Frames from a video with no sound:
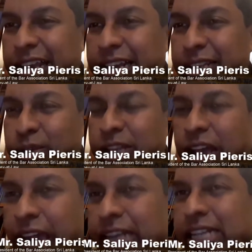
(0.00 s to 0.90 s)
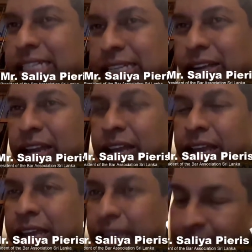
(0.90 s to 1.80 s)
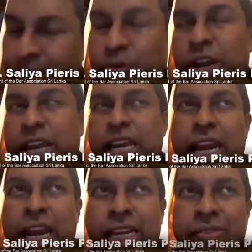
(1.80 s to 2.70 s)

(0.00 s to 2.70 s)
those are acts, including killing,